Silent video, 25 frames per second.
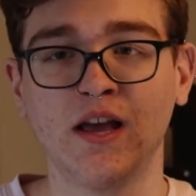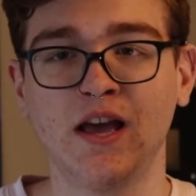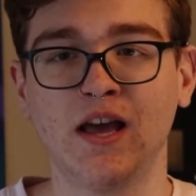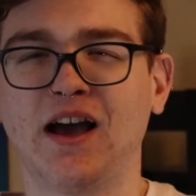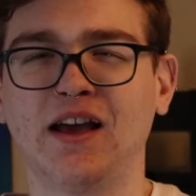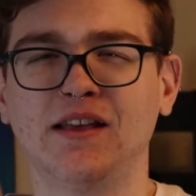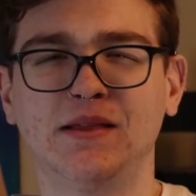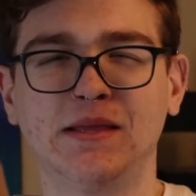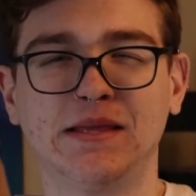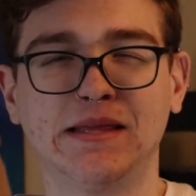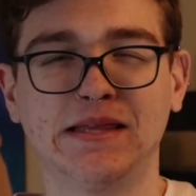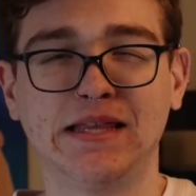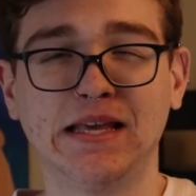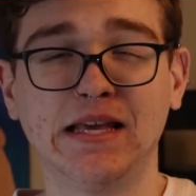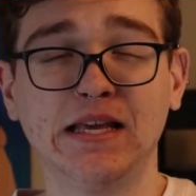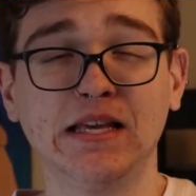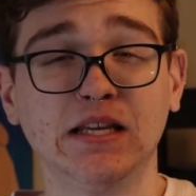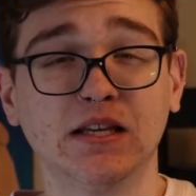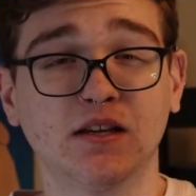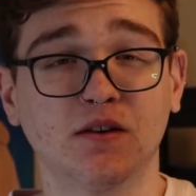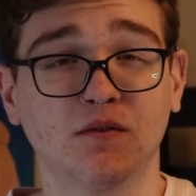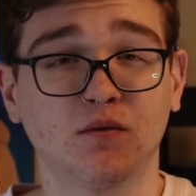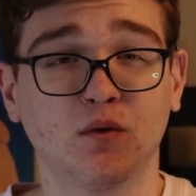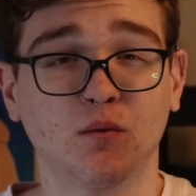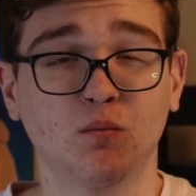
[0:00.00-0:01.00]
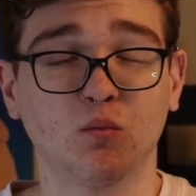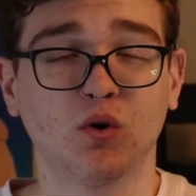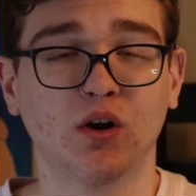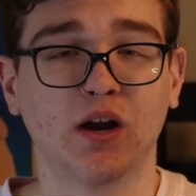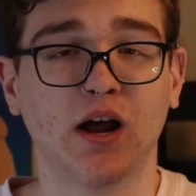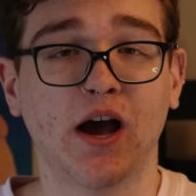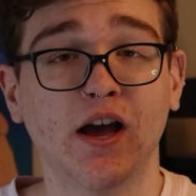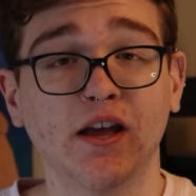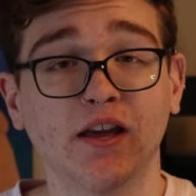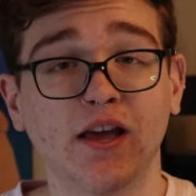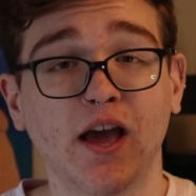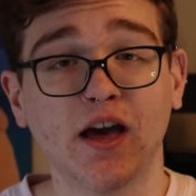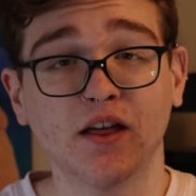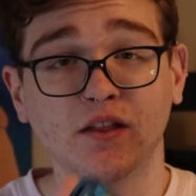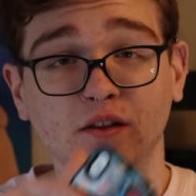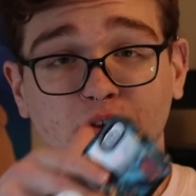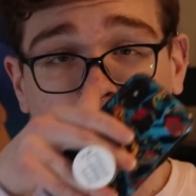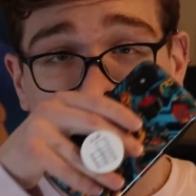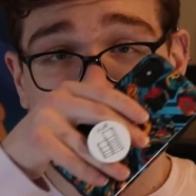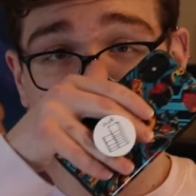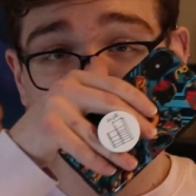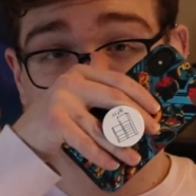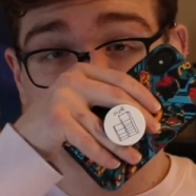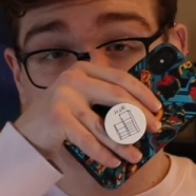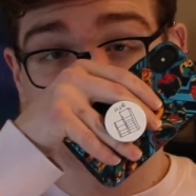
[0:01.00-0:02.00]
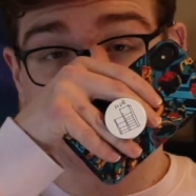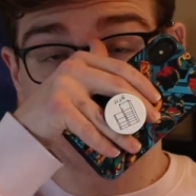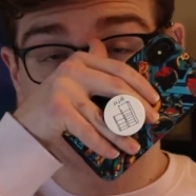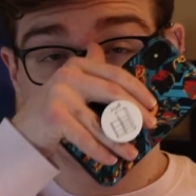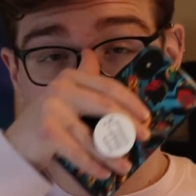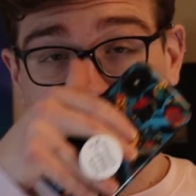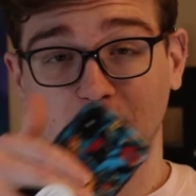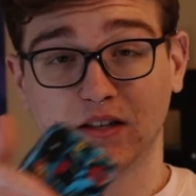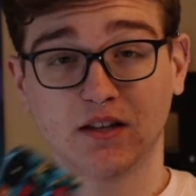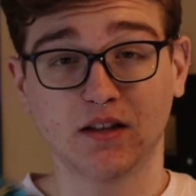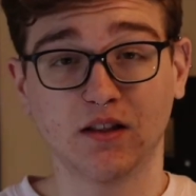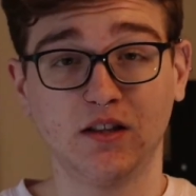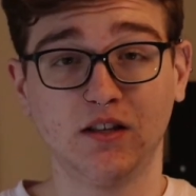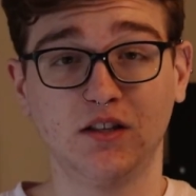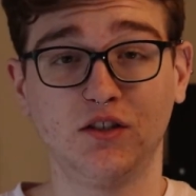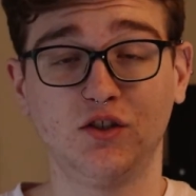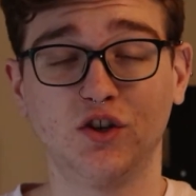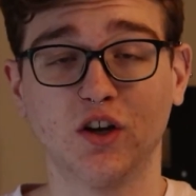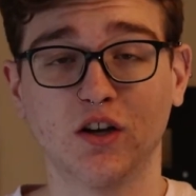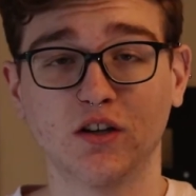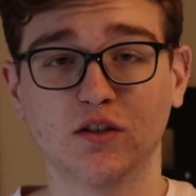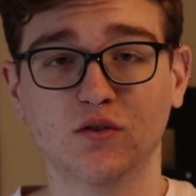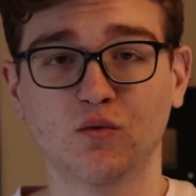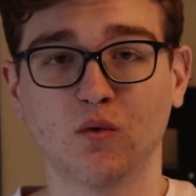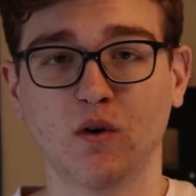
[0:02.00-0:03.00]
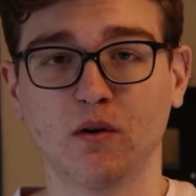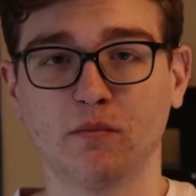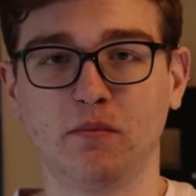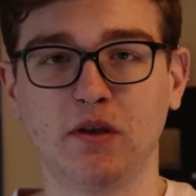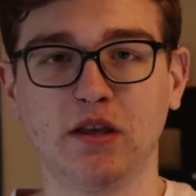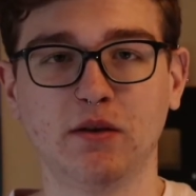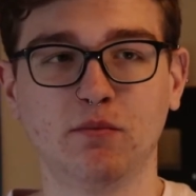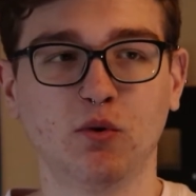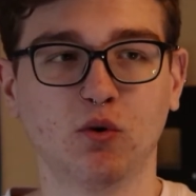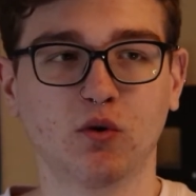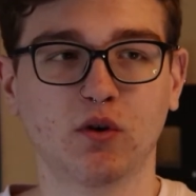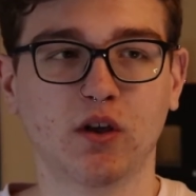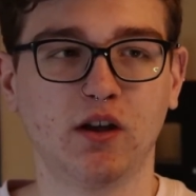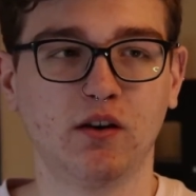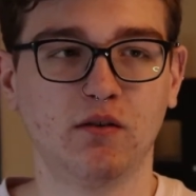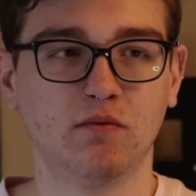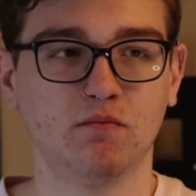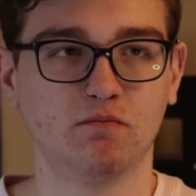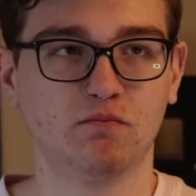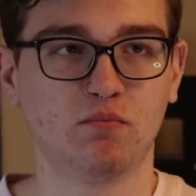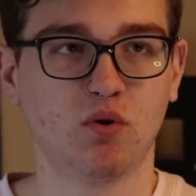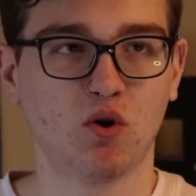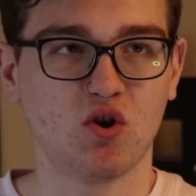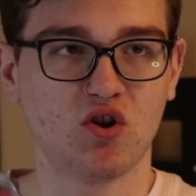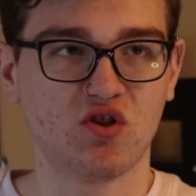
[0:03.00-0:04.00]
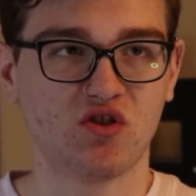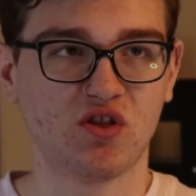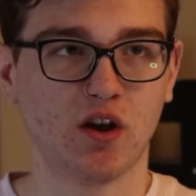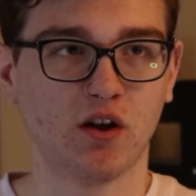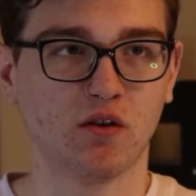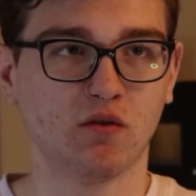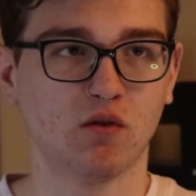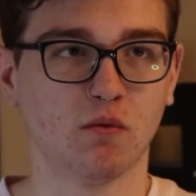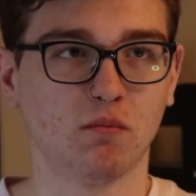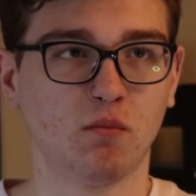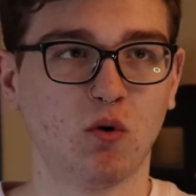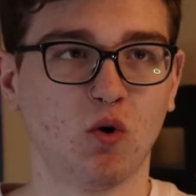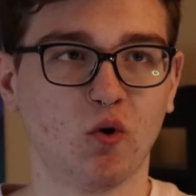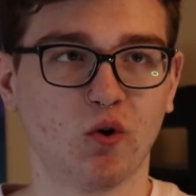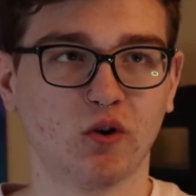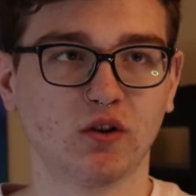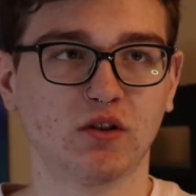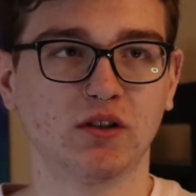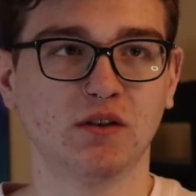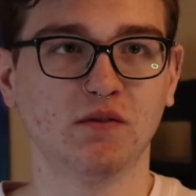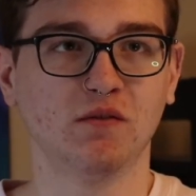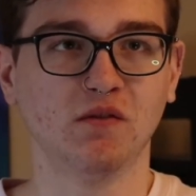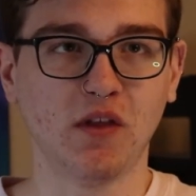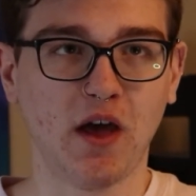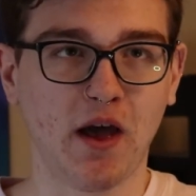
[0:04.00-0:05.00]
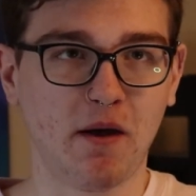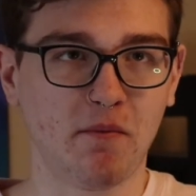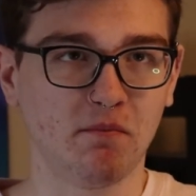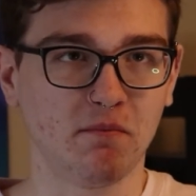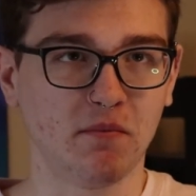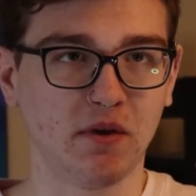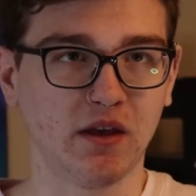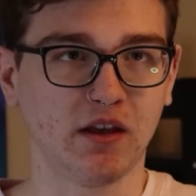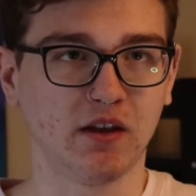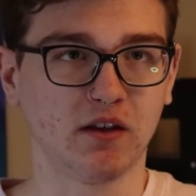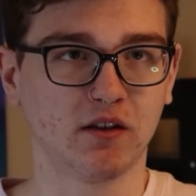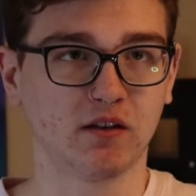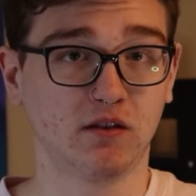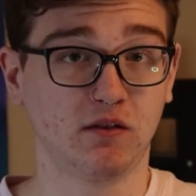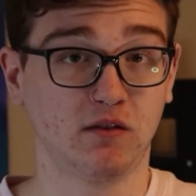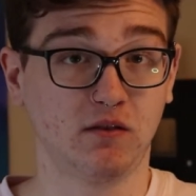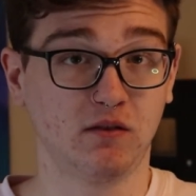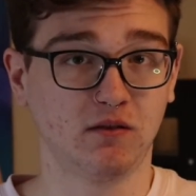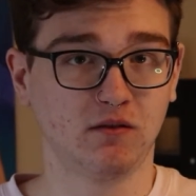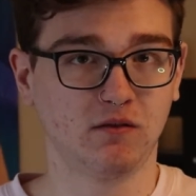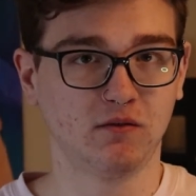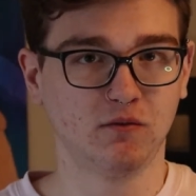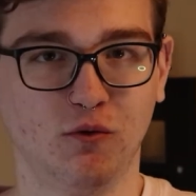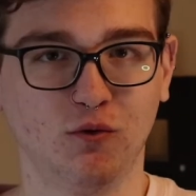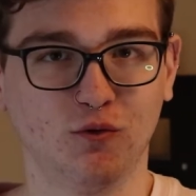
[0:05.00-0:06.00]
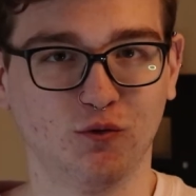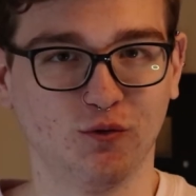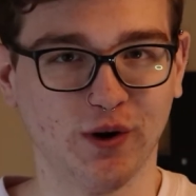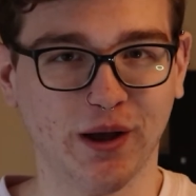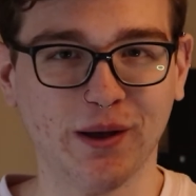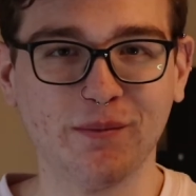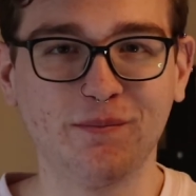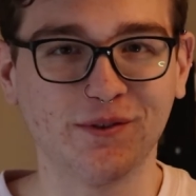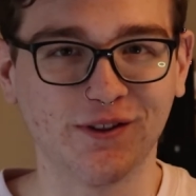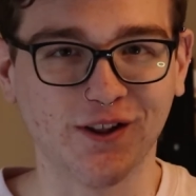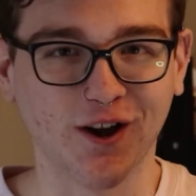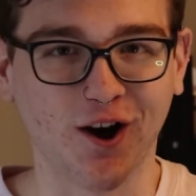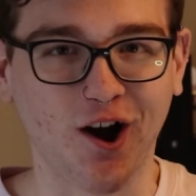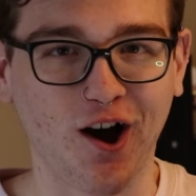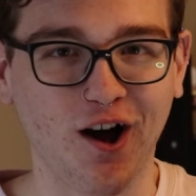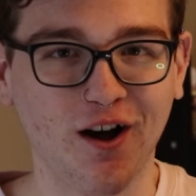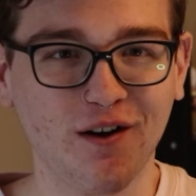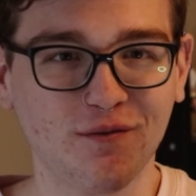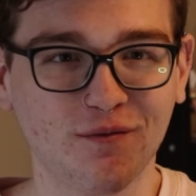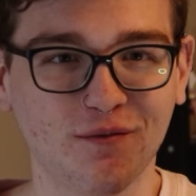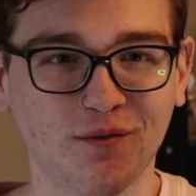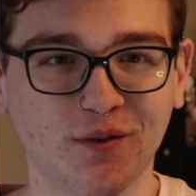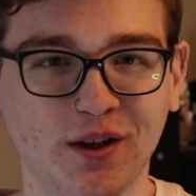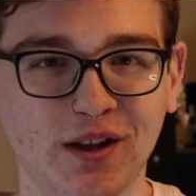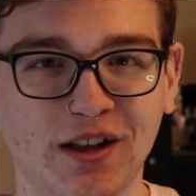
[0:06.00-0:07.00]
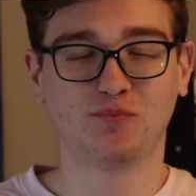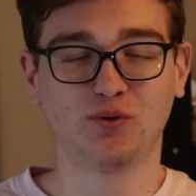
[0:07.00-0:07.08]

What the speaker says: I think from what I gathered, it's basically just where people can put their reports of them being ripped off.